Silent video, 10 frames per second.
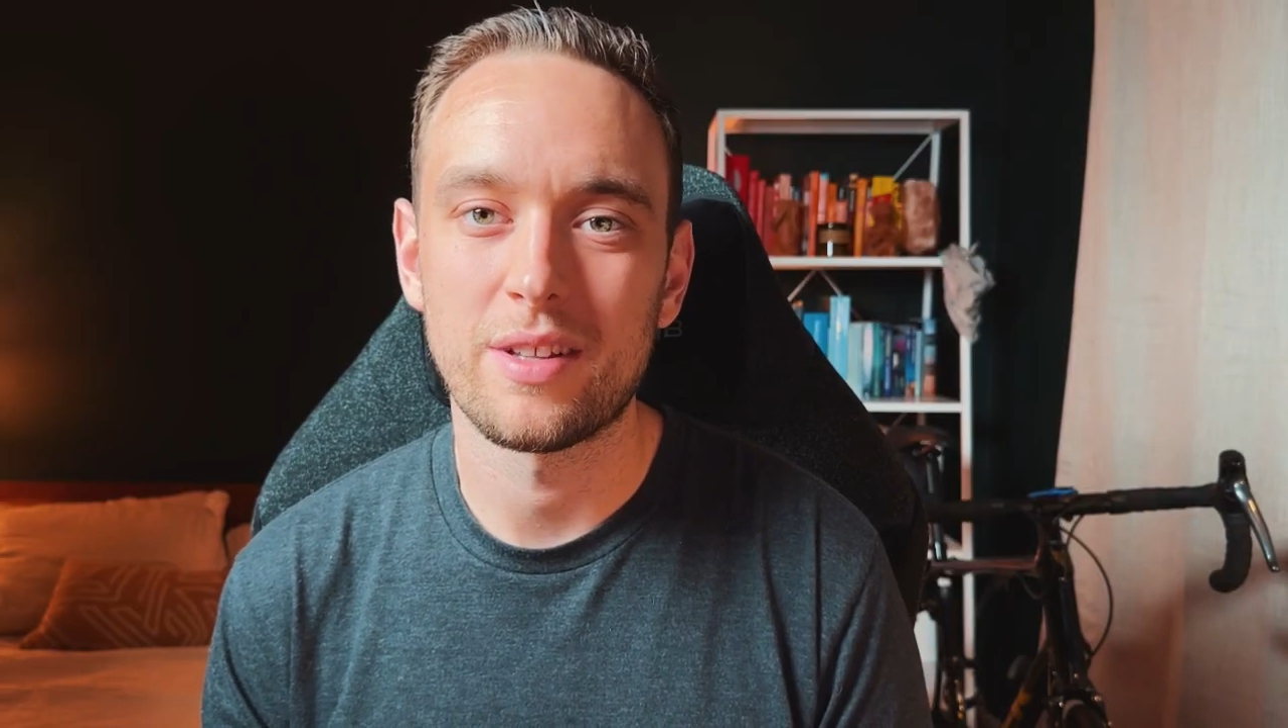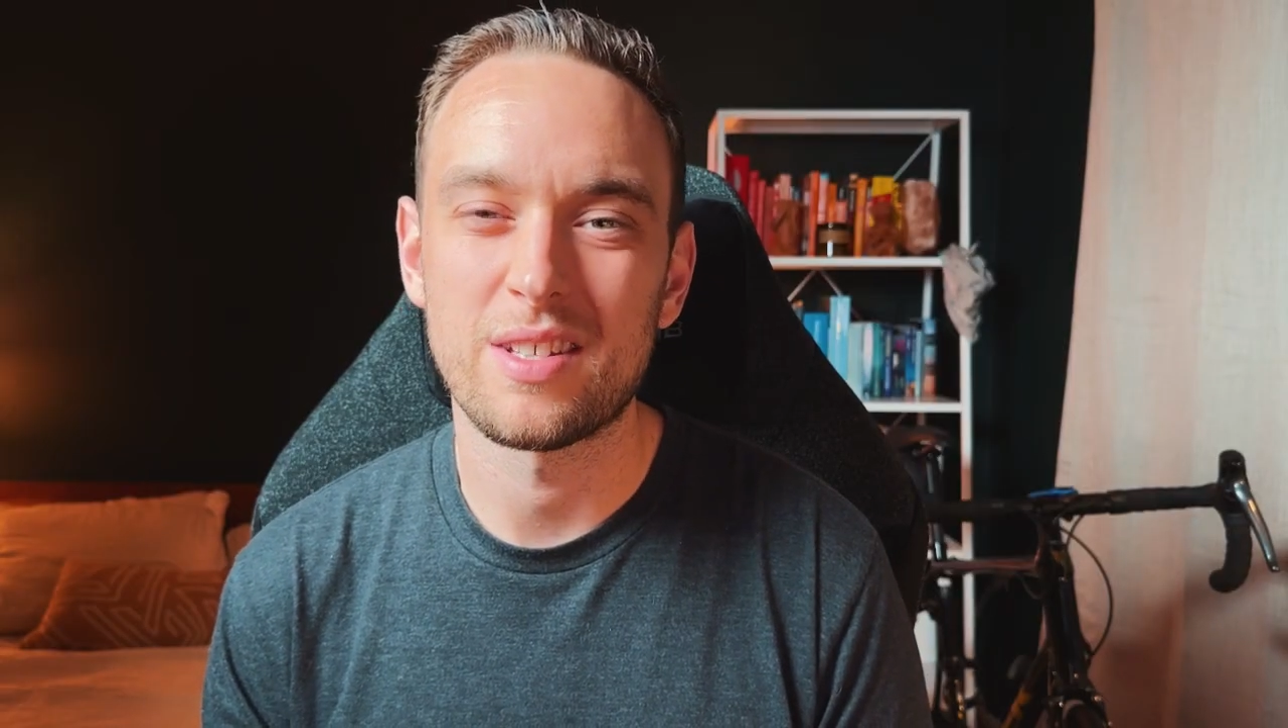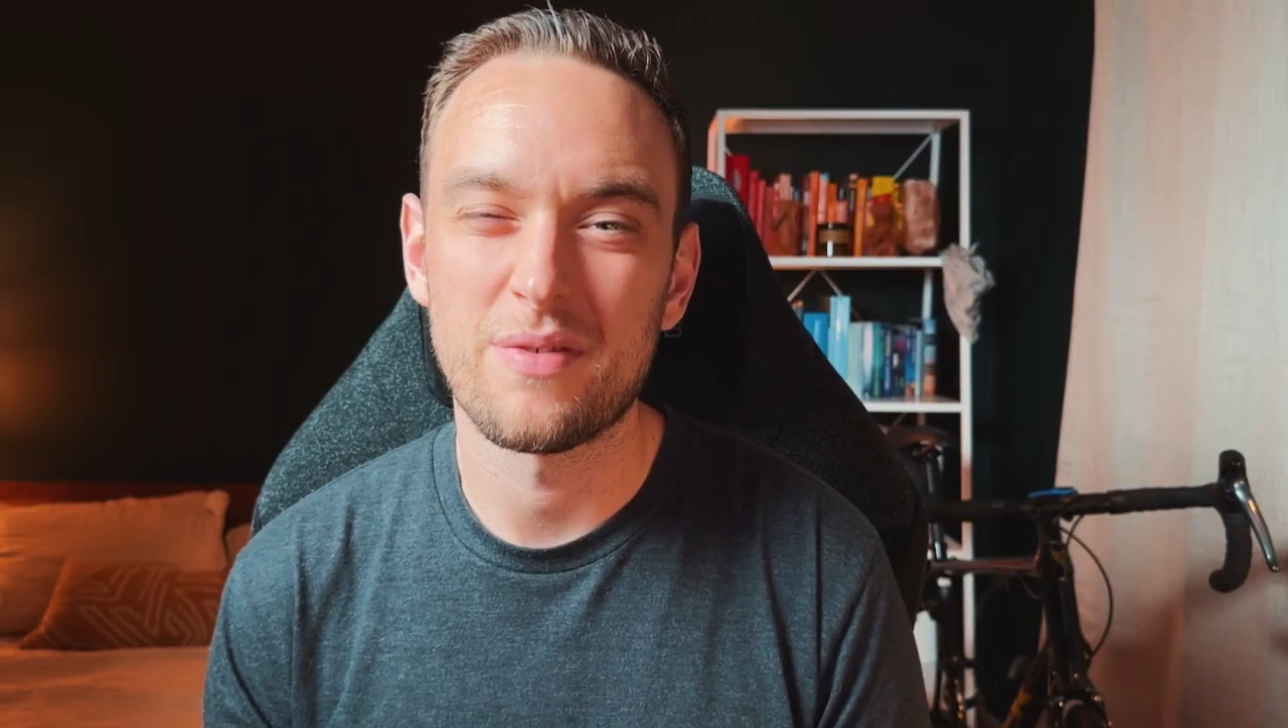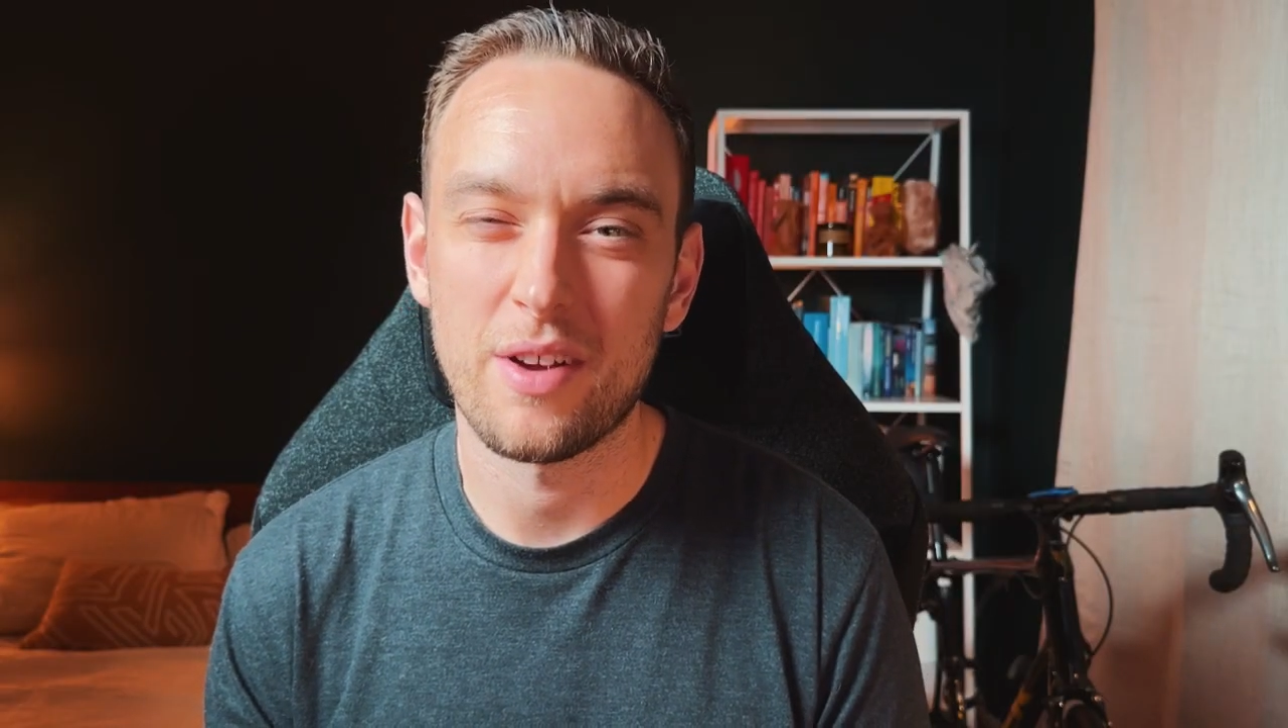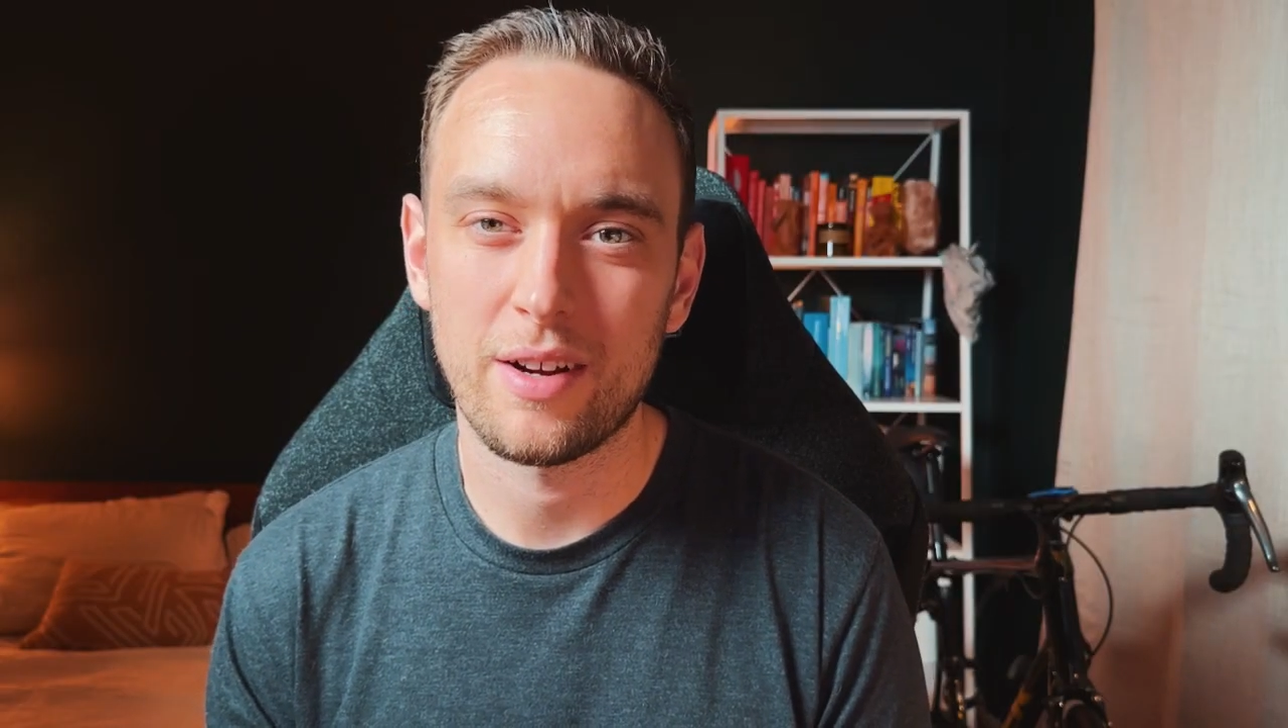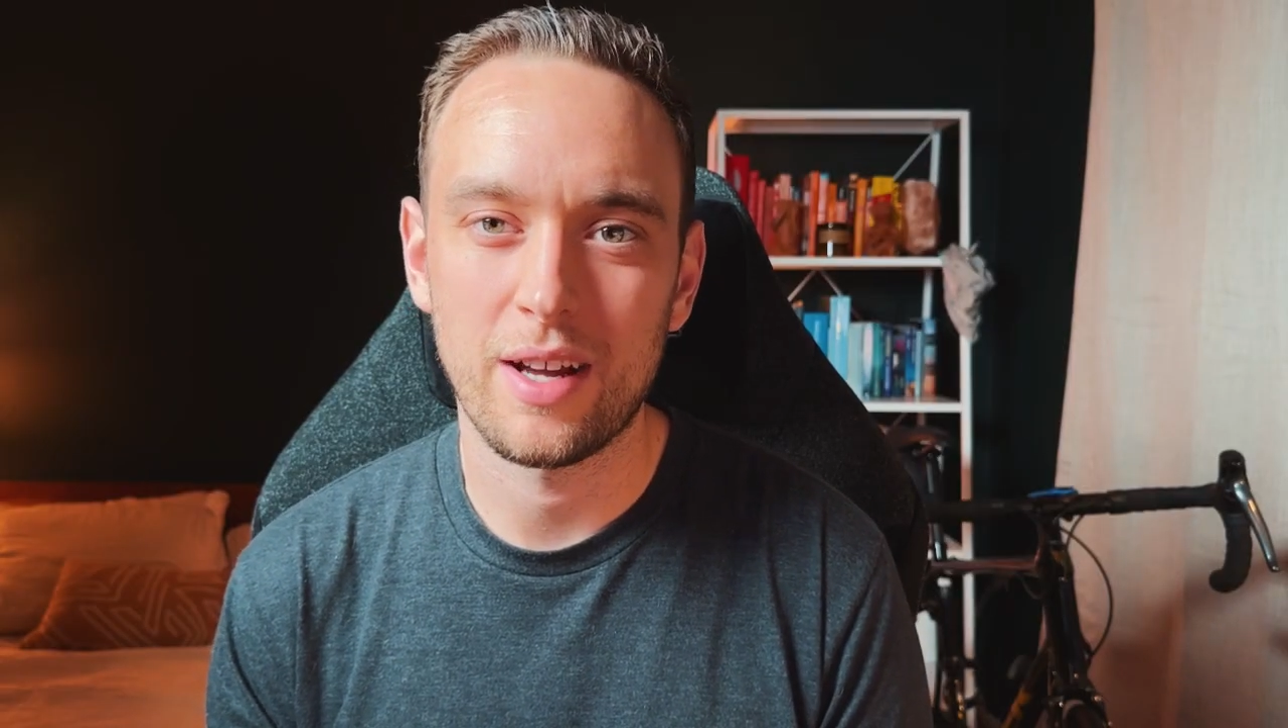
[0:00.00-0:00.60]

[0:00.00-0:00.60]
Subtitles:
that's very